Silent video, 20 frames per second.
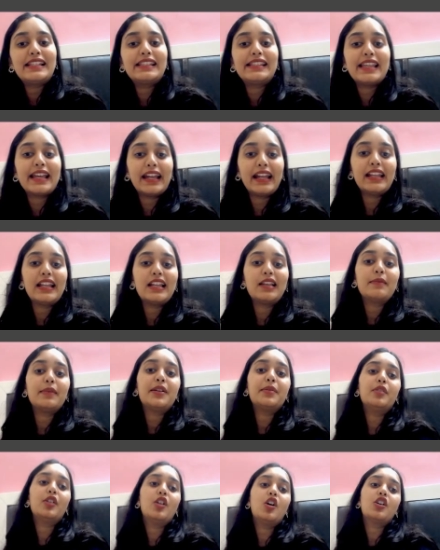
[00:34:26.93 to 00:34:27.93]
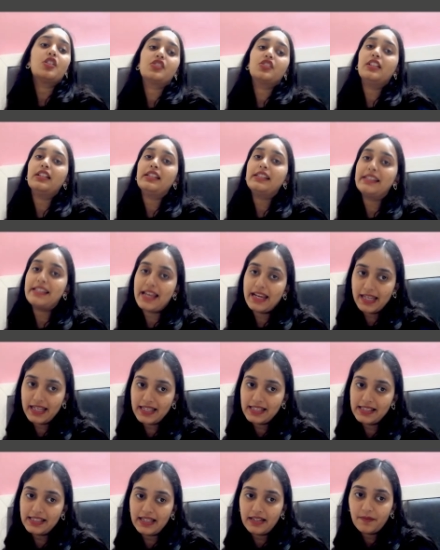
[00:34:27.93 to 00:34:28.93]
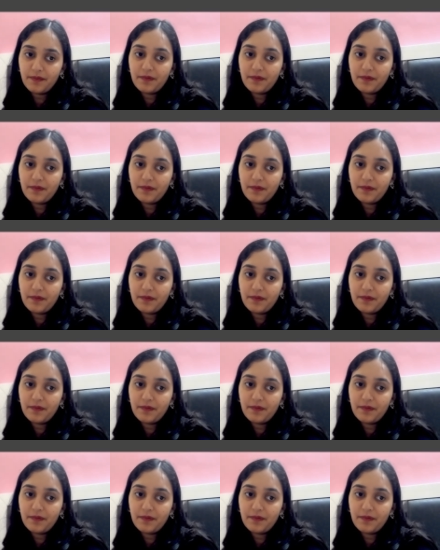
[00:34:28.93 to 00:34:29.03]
second element belongs to the second set.